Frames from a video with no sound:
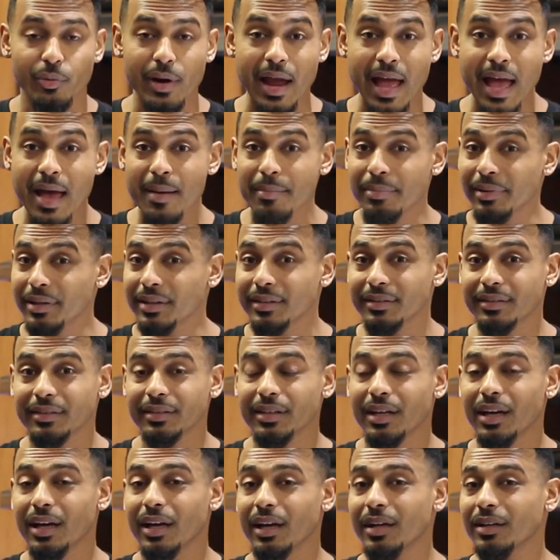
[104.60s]

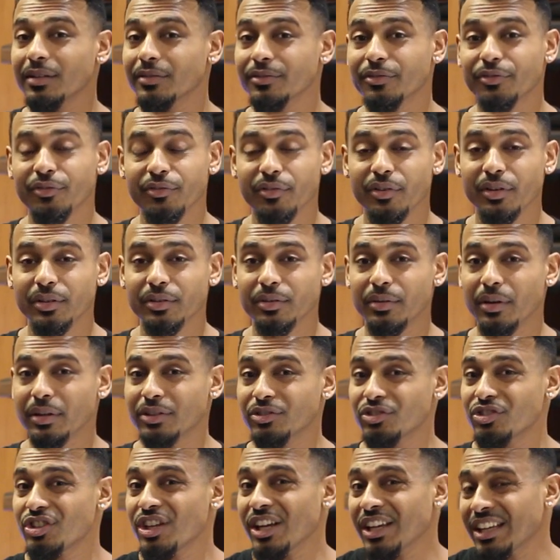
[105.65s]
rabbit,
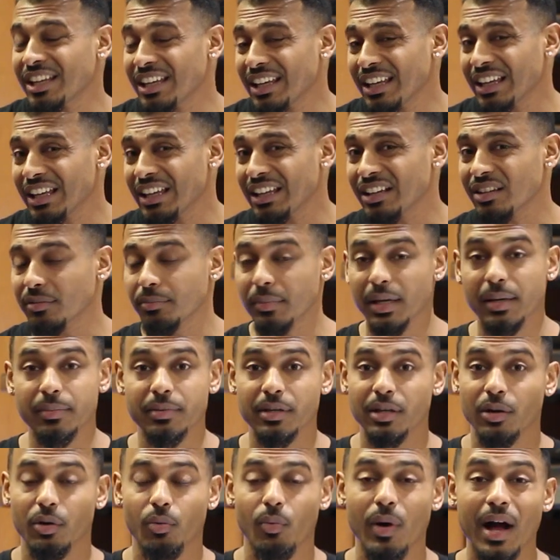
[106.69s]
a chicken,
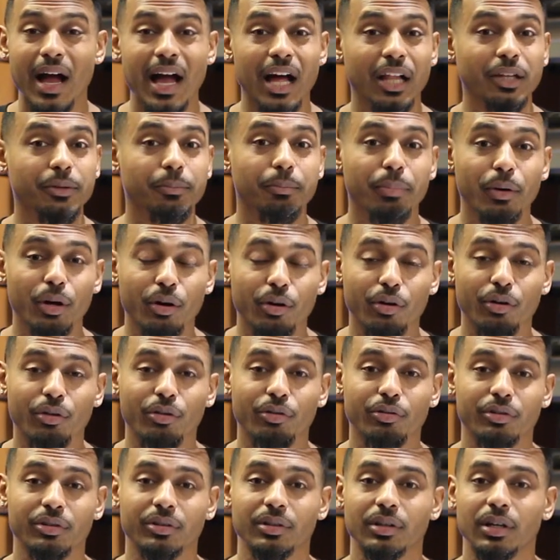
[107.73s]
maybe a wild
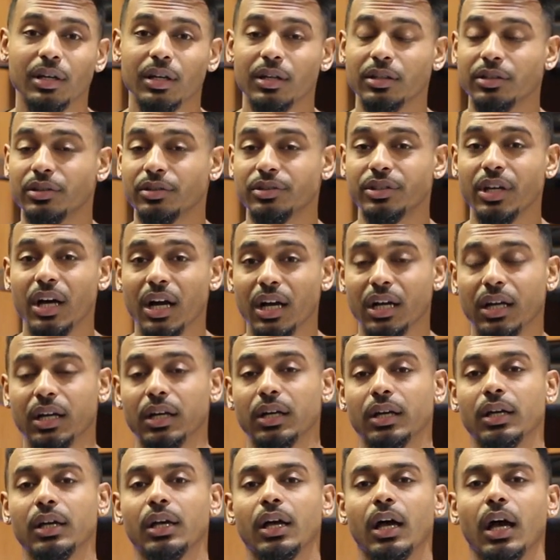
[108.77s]
bird, a
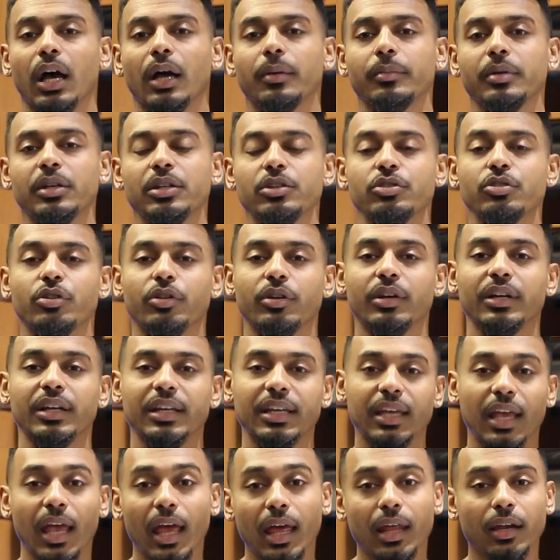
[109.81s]
duck. I mean, you're
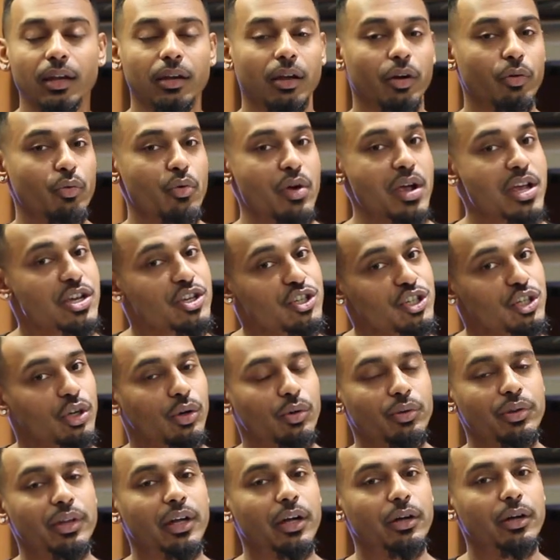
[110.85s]
going to get a
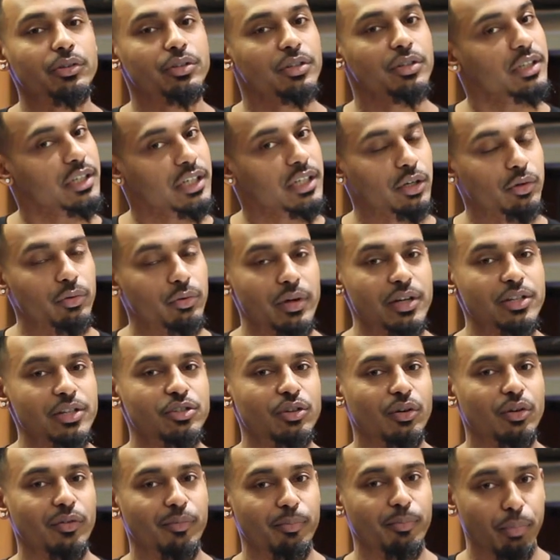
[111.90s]
ratio there. You're going to get a
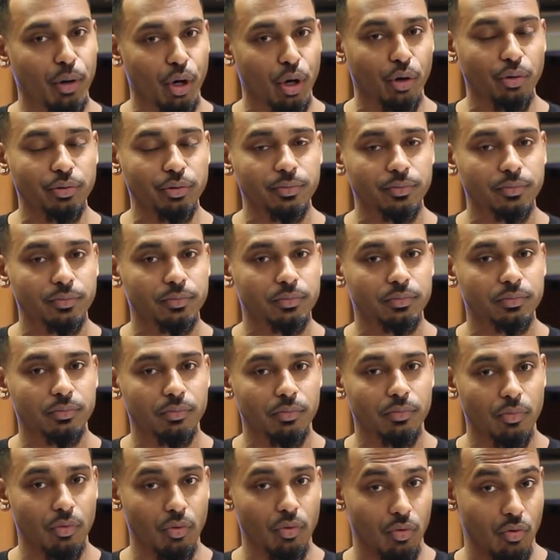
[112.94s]
ratio of bone,
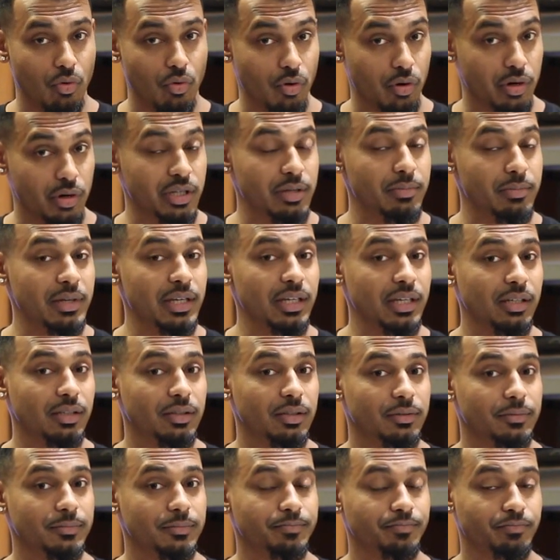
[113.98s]
organ
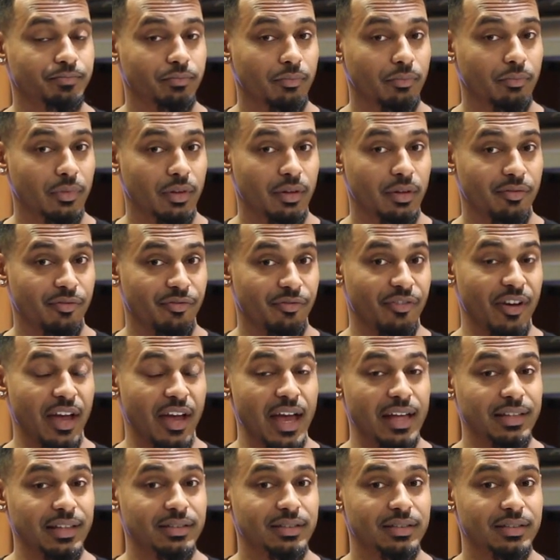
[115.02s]
meat,
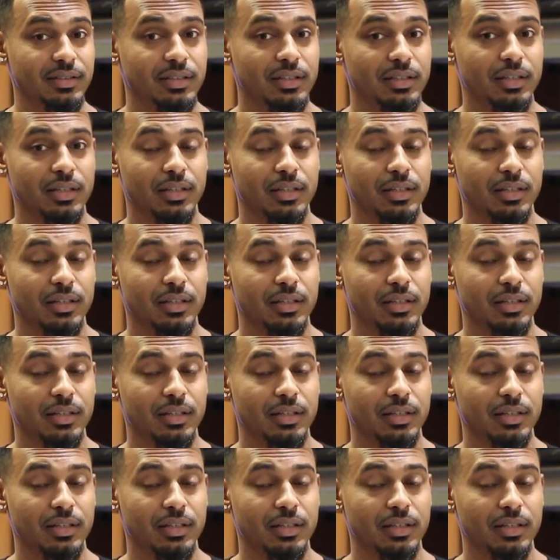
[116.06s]
fat,